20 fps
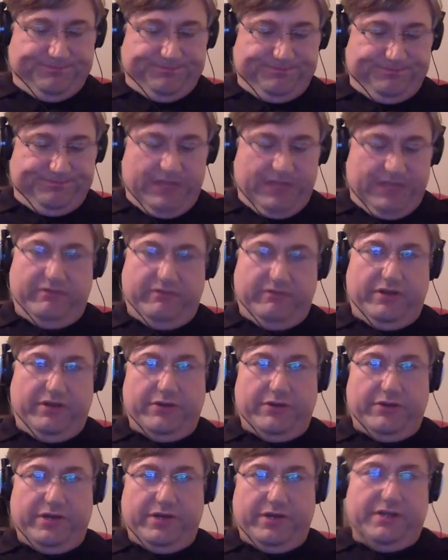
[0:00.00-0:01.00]
I love
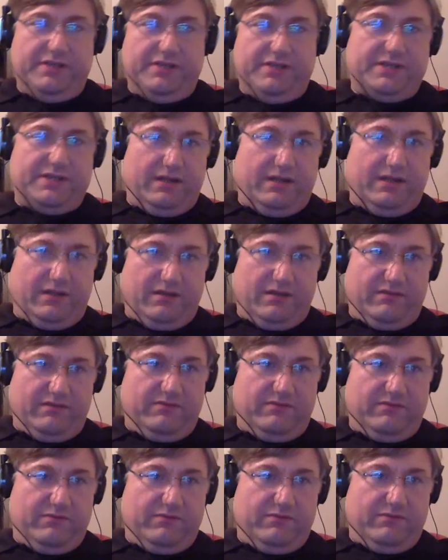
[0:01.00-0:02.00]
other indies. I
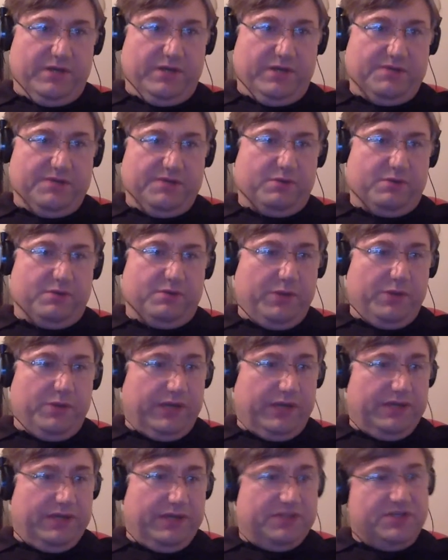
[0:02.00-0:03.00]
love what it is we're
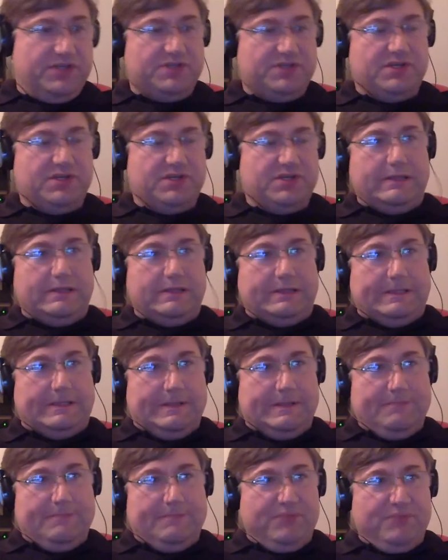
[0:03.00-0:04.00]
doing. It's just
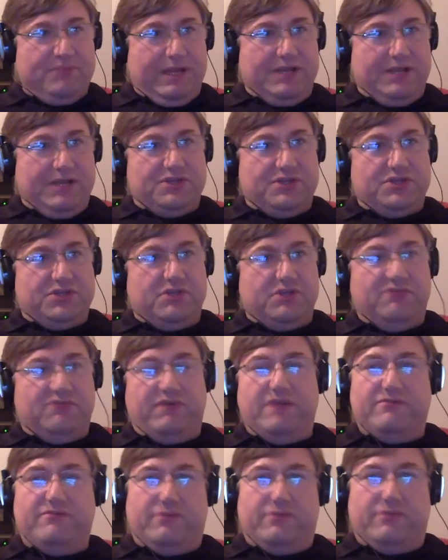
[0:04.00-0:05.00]
so
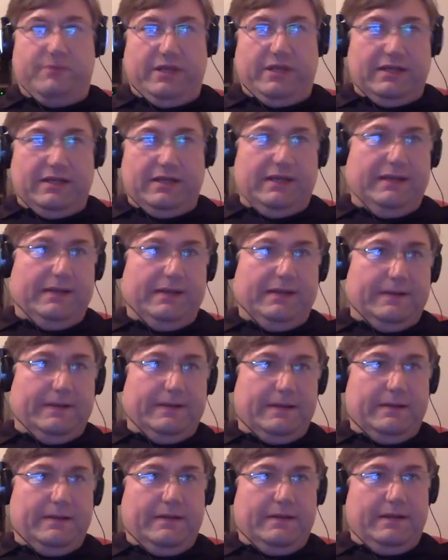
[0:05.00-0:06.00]
fun for me, and
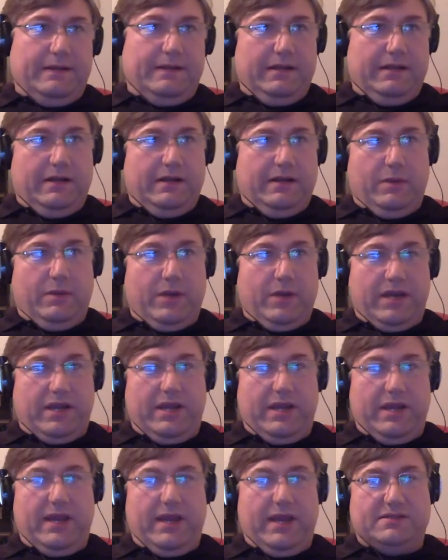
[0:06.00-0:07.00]
you know, I want to
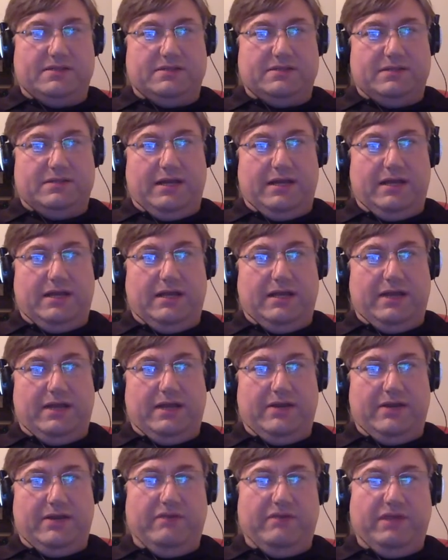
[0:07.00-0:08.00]
connect. I
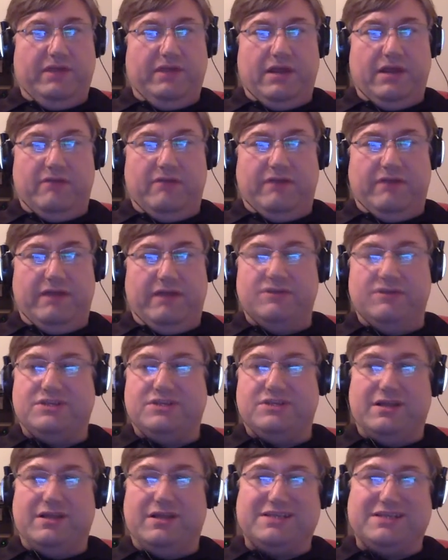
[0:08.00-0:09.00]
don't even care if I ever
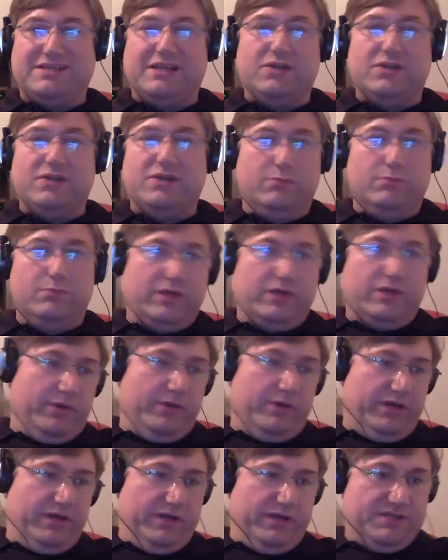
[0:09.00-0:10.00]
sell a single book at
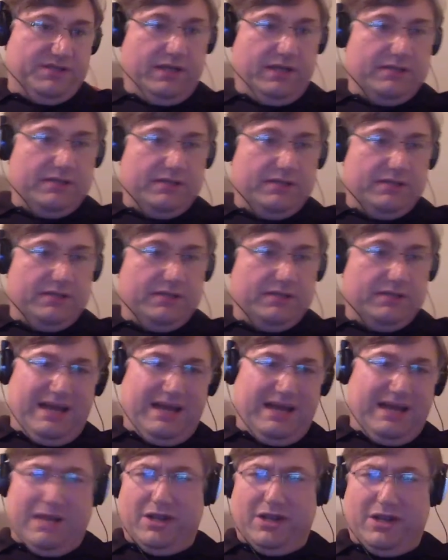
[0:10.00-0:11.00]
one of these things.
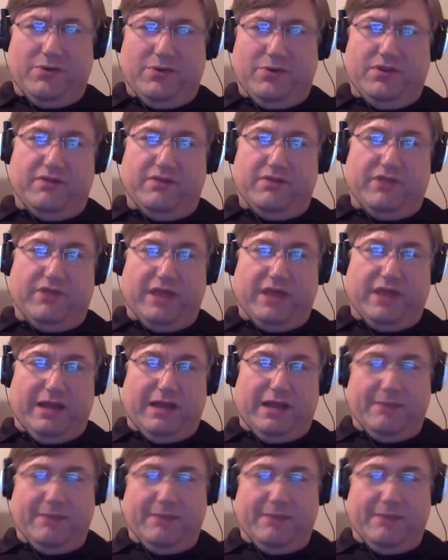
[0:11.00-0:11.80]
I'm not going there for that.